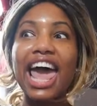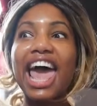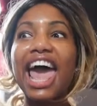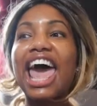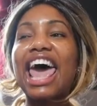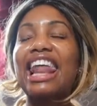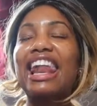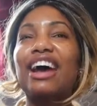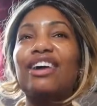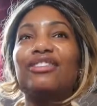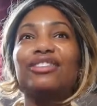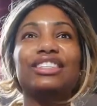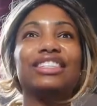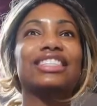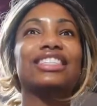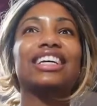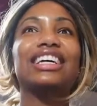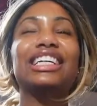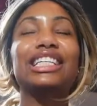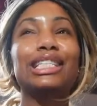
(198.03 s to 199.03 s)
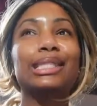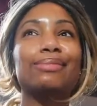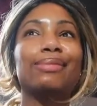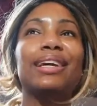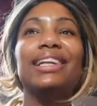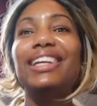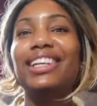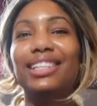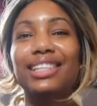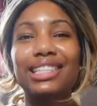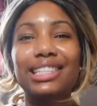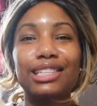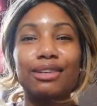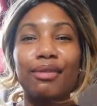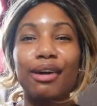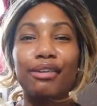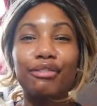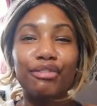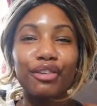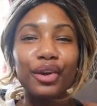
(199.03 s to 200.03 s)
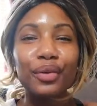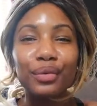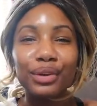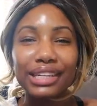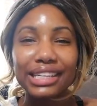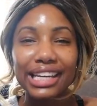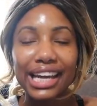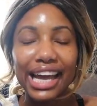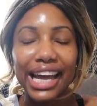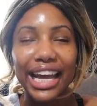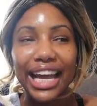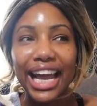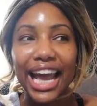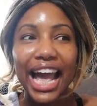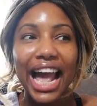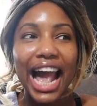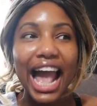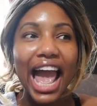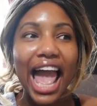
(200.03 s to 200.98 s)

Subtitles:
And I was explaining this to my friend one day,